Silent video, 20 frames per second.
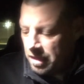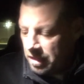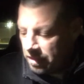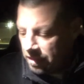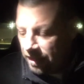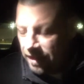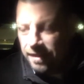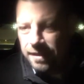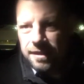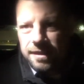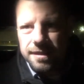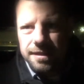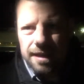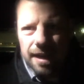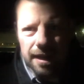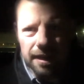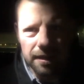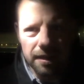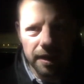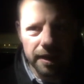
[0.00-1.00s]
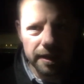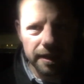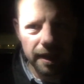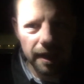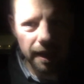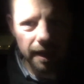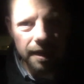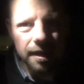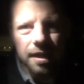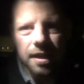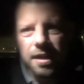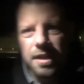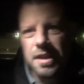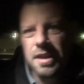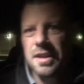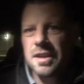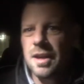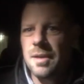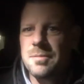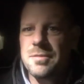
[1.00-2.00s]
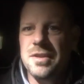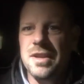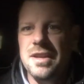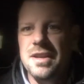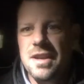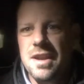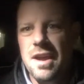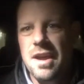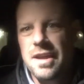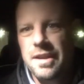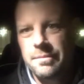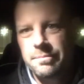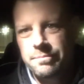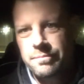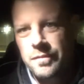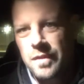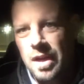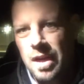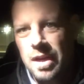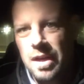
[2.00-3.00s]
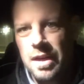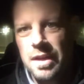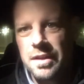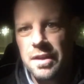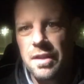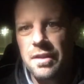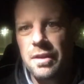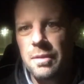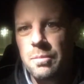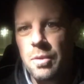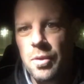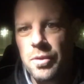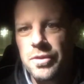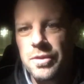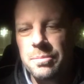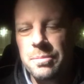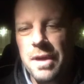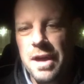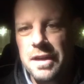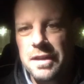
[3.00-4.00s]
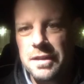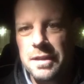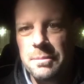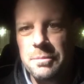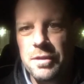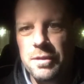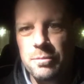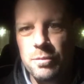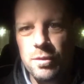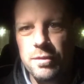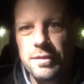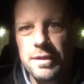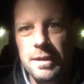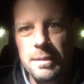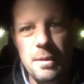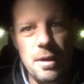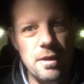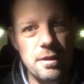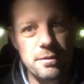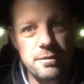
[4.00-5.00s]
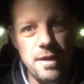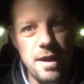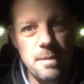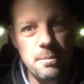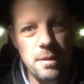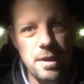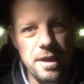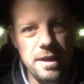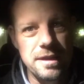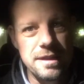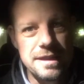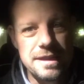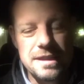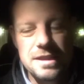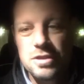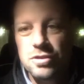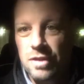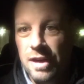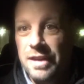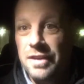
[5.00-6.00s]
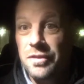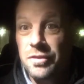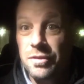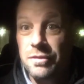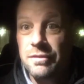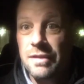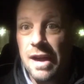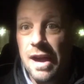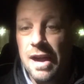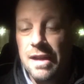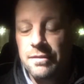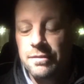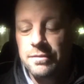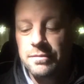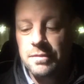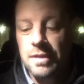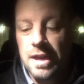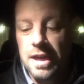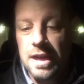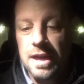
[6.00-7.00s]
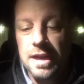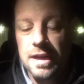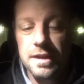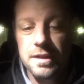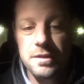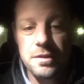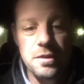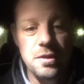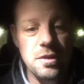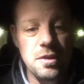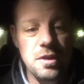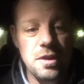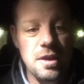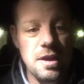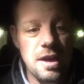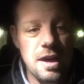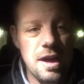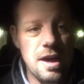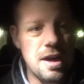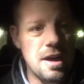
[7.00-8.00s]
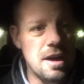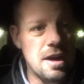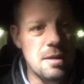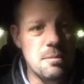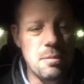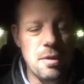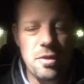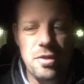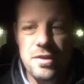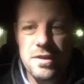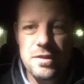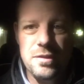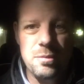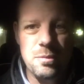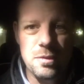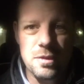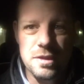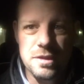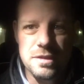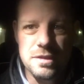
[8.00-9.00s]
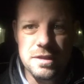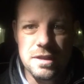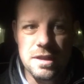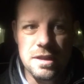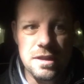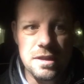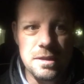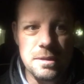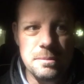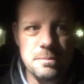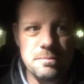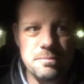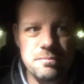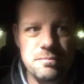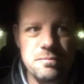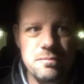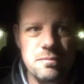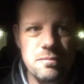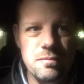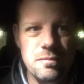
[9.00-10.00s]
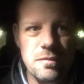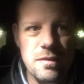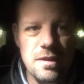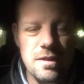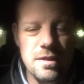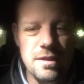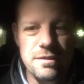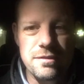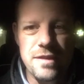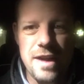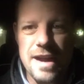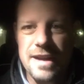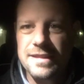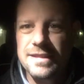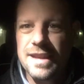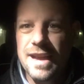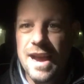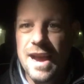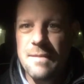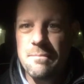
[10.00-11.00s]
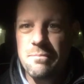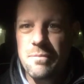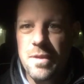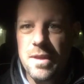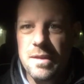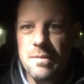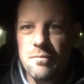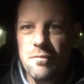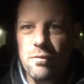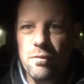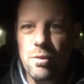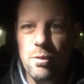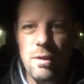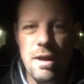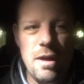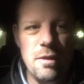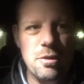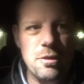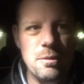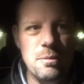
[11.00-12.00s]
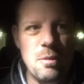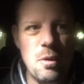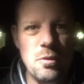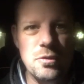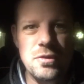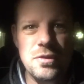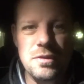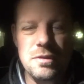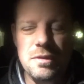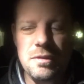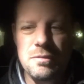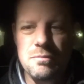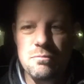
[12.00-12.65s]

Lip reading: like this. Kind of like It Comes at Night, another post-apocalyptic movie about a family trying to survive. But this one, the fact that throughout the most...